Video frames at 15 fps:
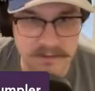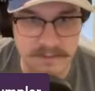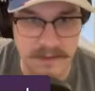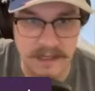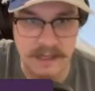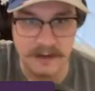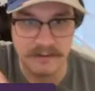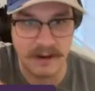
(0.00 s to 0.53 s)

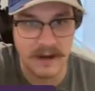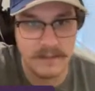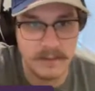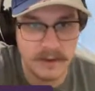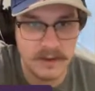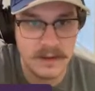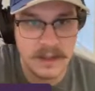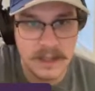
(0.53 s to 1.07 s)
been
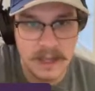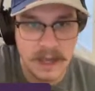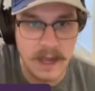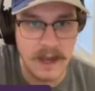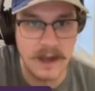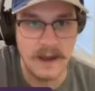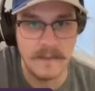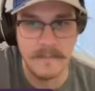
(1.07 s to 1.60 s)
incredible,
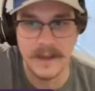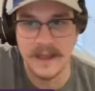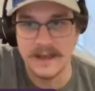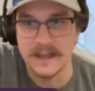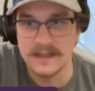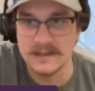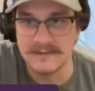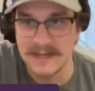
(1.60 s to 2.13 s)
and
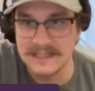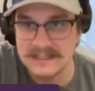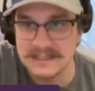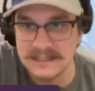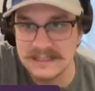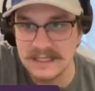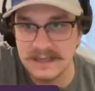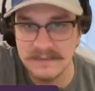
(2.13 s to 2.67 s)
then the rest of
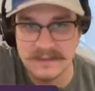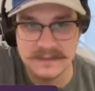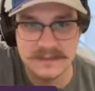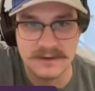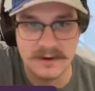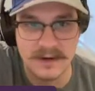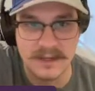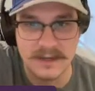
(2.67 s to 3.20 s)
the team is
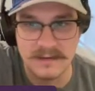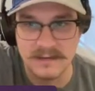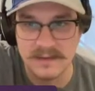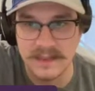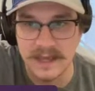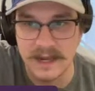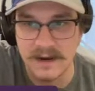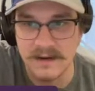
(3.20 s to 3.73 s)
sort of
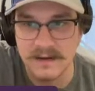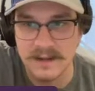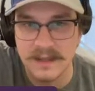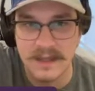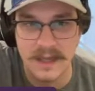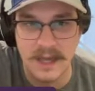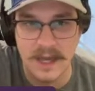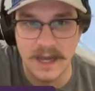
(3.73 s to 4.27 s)
there.
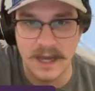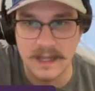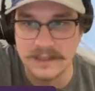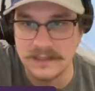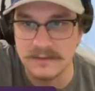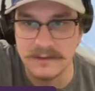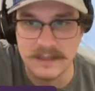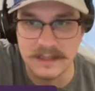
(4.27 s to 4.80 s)

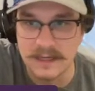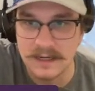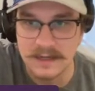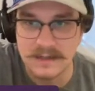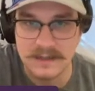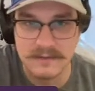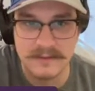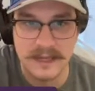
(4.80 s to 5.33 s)
Doing
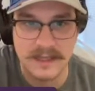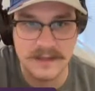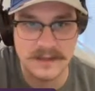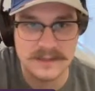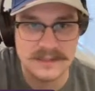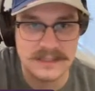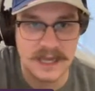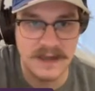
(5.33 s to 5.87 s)
their
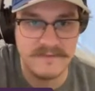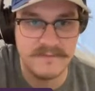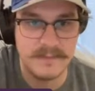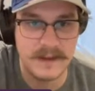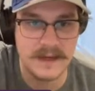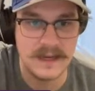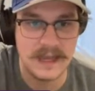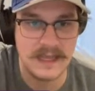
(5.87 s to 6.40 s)
regular stuff,
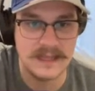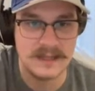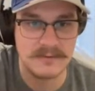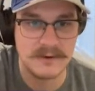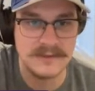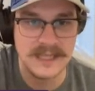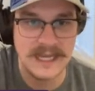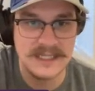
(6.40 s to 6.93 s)
but the
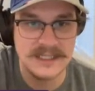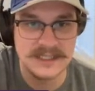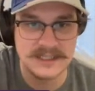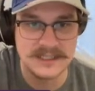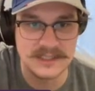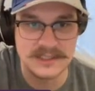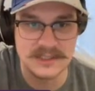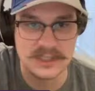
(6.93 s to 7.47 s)
rotation
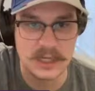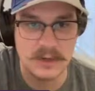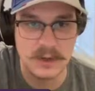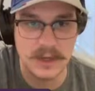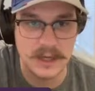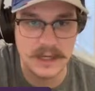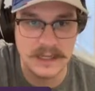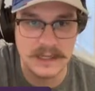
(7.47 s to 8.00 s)
just so
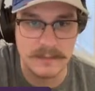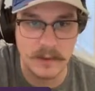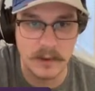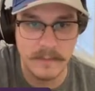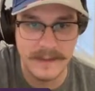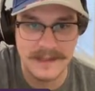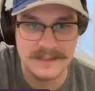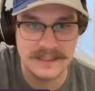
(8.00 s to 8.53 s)
good and the
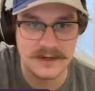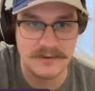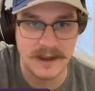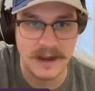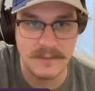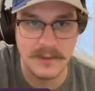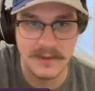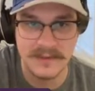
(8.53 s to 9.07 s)
bullpen's
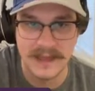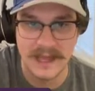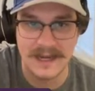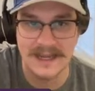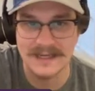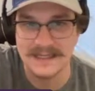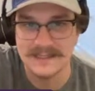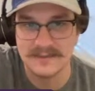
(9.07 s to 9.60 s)
incredible that
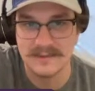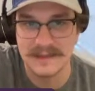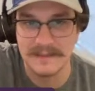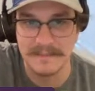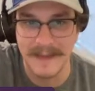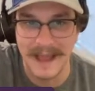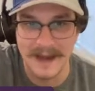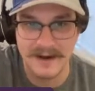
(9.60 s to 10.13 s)
it doesn't really
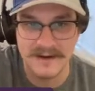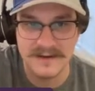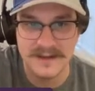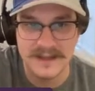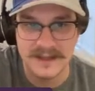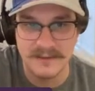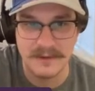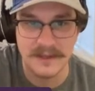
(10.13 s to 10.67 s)
matter
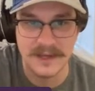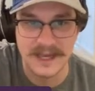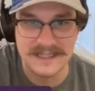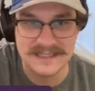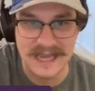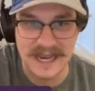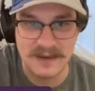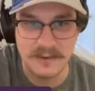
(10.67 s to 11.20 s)
when you got
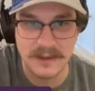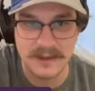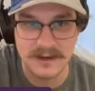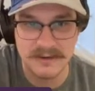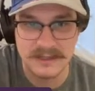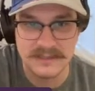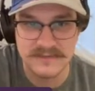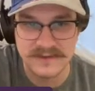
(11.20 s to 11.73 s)
Zach Wheeler,
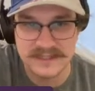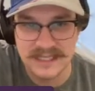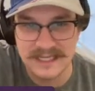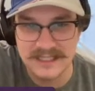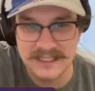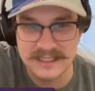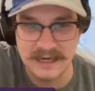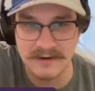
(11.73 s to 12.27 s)
Christopher
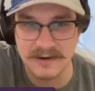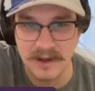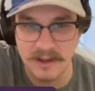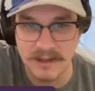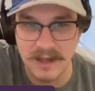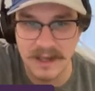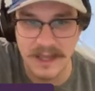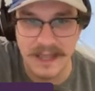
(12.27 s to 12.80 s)
Sanchez, Aaron
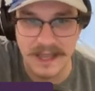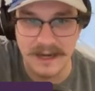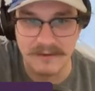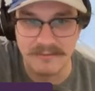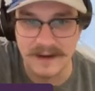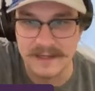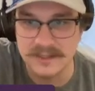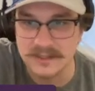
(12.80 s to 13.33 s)
Nola, and
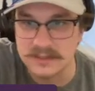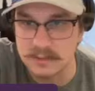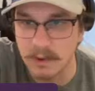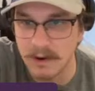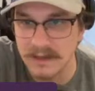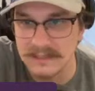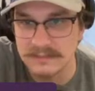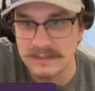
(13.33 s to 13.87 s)
Ranger
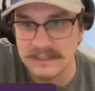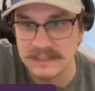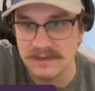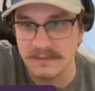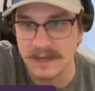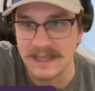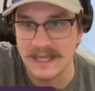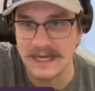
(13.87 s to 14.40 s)
Suarez pitching the
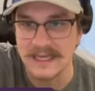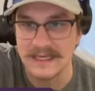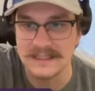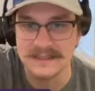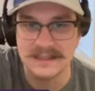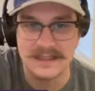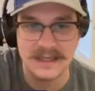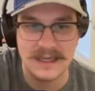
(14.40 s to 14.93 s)
way that he
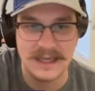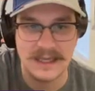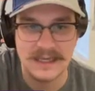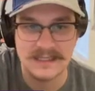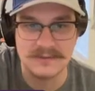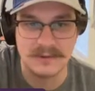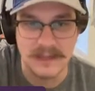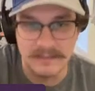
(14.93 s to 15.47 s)
is. It
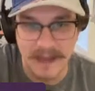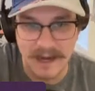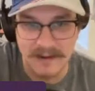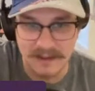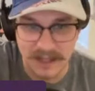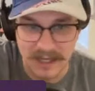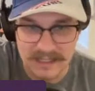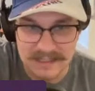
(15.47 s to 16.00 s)
doesn't really matter
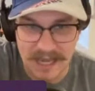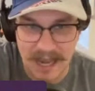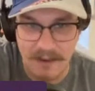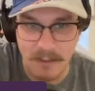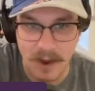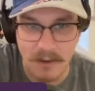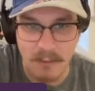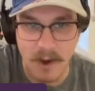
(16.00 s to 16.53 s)
that you got
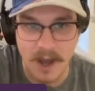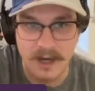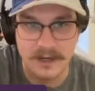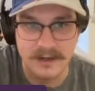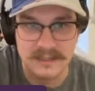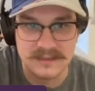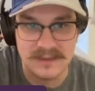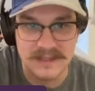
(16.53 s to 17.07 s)
Taijuan
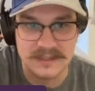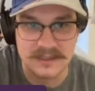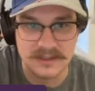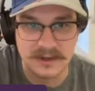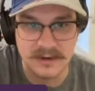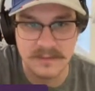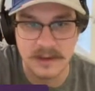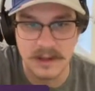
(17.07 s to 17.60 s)
Walker and Spencer
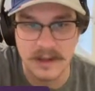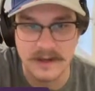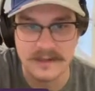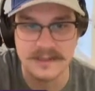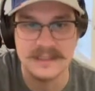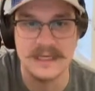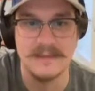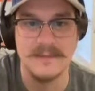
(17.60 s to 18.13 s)
Turnbull on
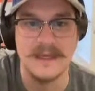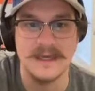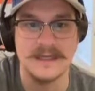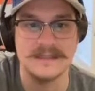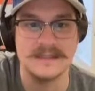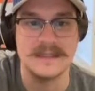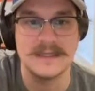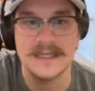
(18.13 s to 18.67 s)
your team
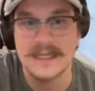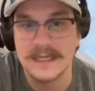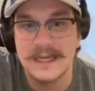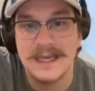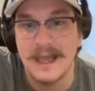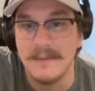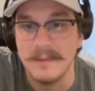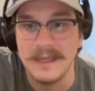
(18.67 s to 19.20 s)
because,
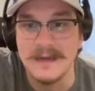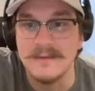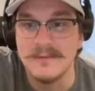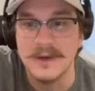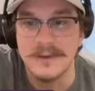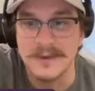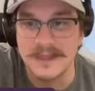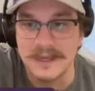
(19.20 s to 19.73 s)
I mean,
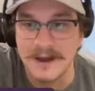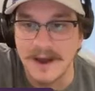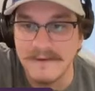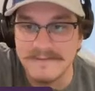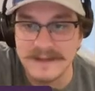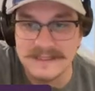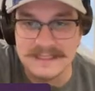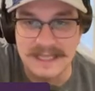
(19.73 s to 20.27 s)
with an
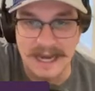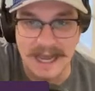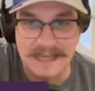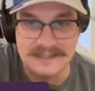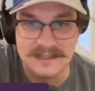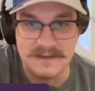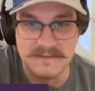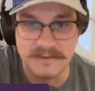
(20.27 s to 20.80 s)
offense that
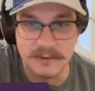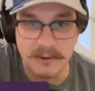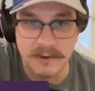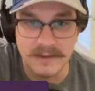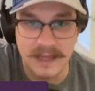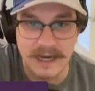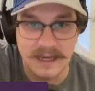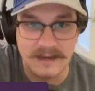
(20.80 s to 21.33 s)
has the
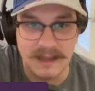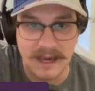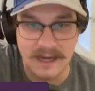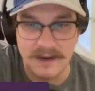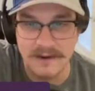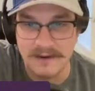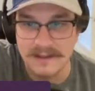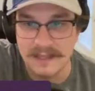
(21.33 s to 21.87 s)
floor that
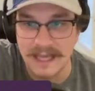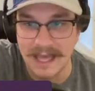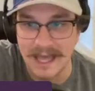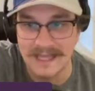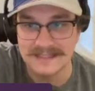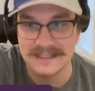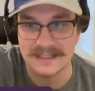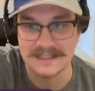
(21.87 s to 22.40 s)
it currently
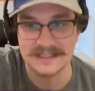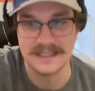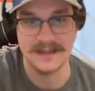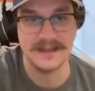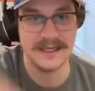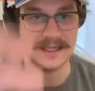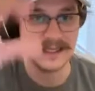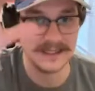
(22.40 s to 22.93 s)
has and the
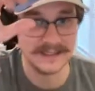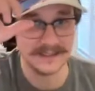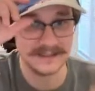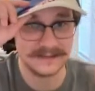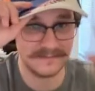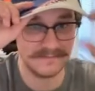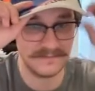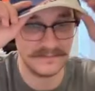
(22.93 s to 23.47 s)
ceiling that
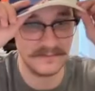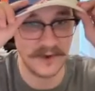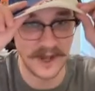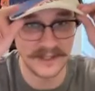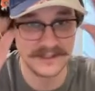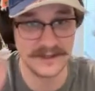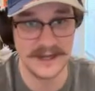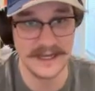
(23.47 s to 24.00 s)
this
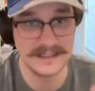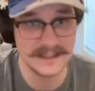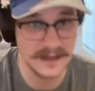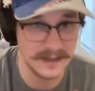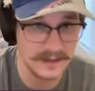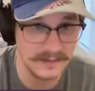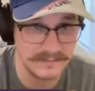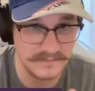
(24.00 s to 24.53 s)
roster has,
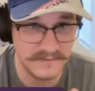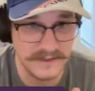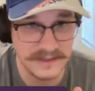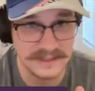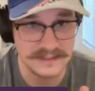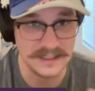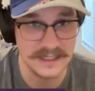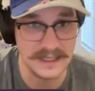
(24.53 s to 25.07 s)
the
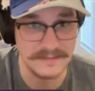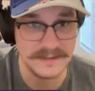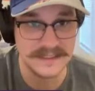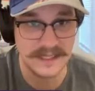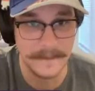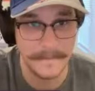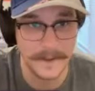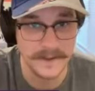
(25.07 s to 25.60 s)
Phillies could keep this
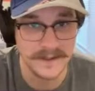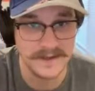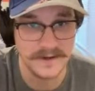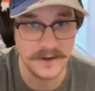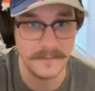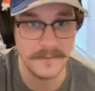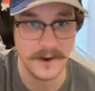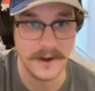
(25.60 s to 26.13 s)
up all year,
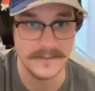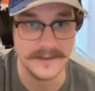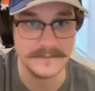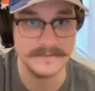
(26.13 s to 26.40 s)
no problem.